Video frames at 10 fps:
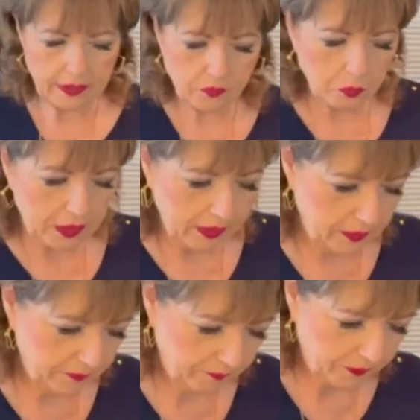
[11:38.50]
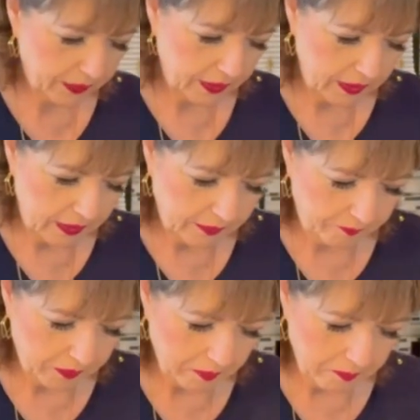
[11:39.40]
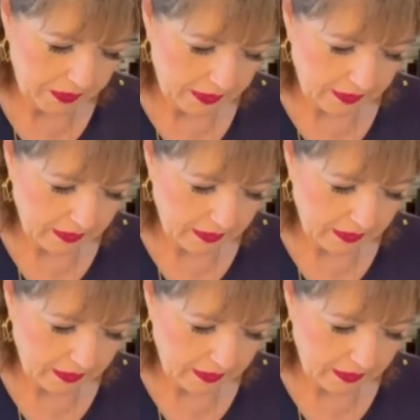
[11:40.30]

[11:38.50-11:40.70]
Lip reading: as well, but